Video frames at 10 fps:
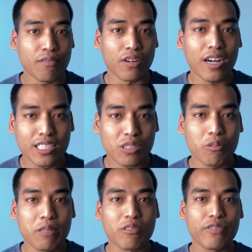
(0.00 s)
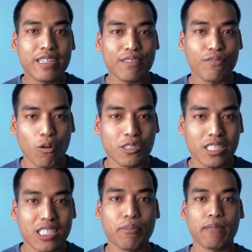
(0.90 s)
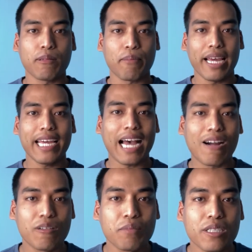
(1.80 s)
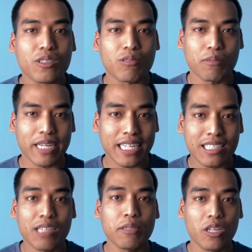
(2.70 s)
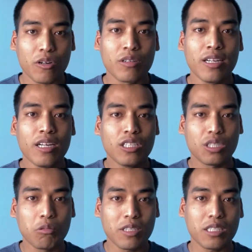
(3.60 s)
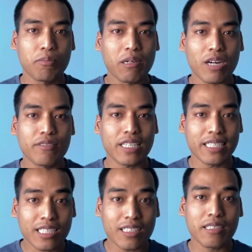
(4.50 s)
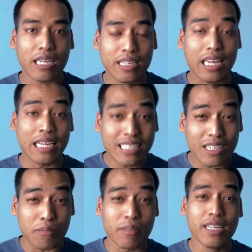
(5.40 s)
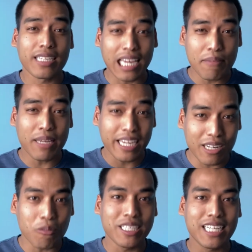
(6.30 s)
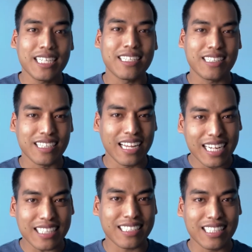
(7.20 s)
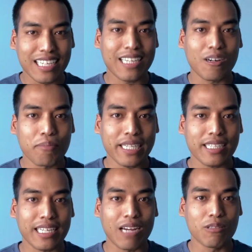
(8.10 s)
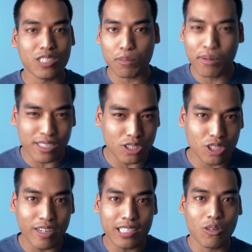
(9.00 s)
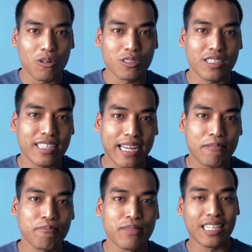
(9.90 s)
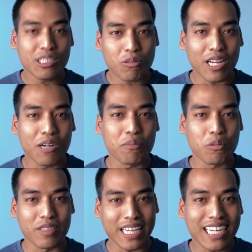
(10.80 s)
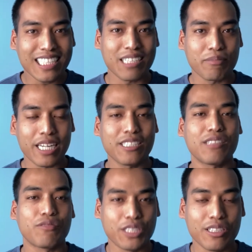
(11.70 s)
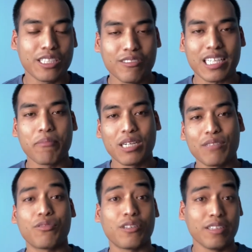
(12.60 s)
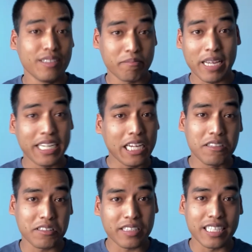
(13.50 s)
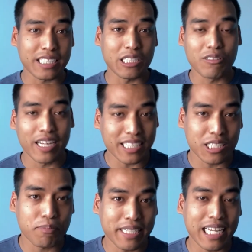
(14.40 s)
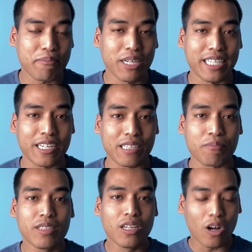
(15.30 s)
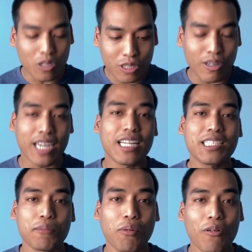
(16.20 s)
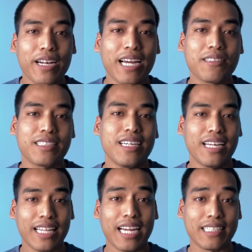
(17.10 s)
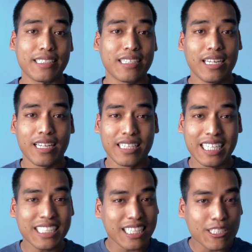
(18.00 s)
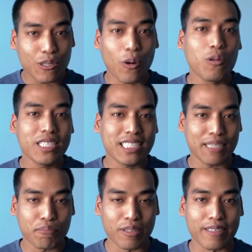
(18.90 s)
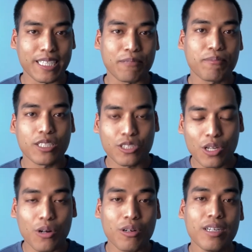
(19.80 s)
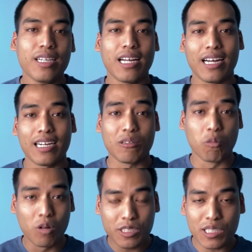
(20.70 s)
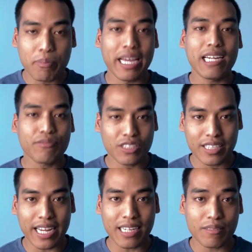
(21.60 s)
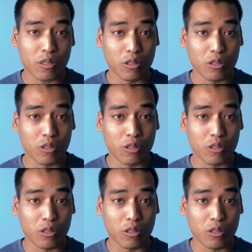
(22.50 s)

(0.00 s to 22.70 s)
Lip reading: For us, we were very fortunate to be able to pay our bills with my income alone. So once my wife's income came in, we didn't let it sit in our bank account. We just put it straight towards the debt. And this will help with any temptation for you to use that money for any other things that you'd like to spend that money on. Also, I'd like to point out that these things are only temporary. So once you pay off your debt